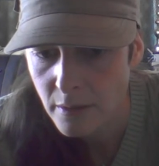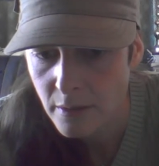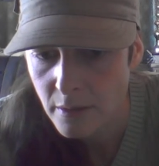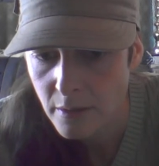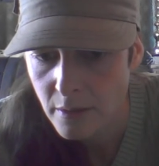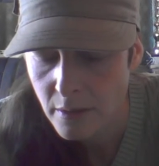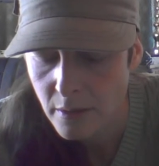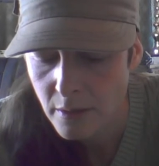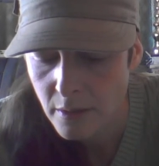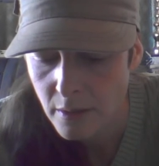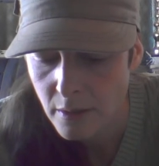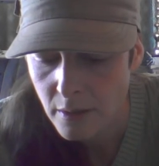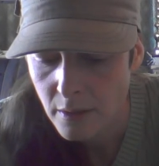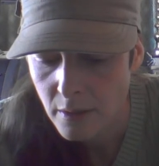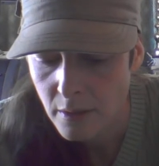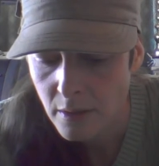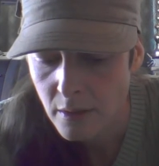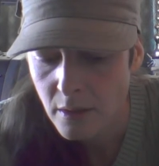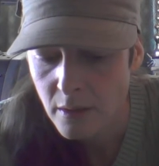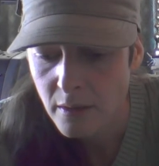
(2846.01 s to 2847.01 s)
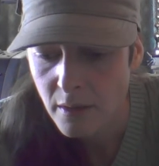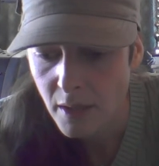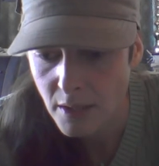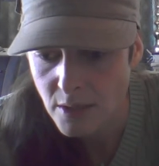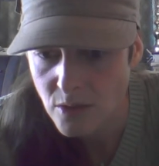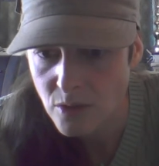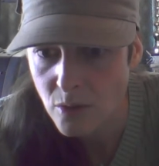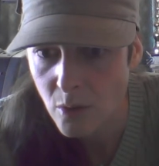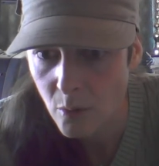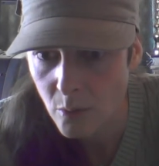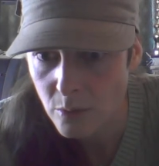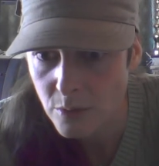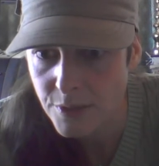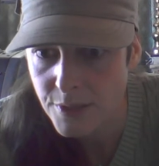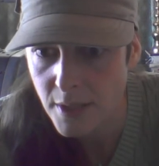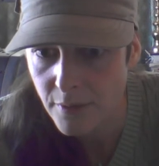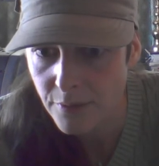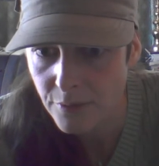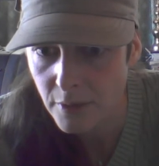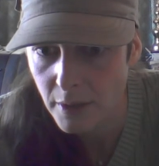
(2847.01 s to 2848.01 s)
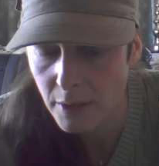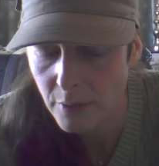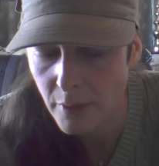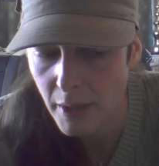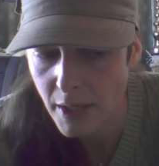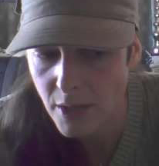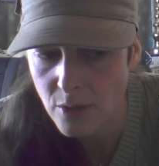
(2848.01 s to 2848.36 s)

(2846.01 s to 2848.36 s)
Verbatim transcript: No. That's total suffering, right?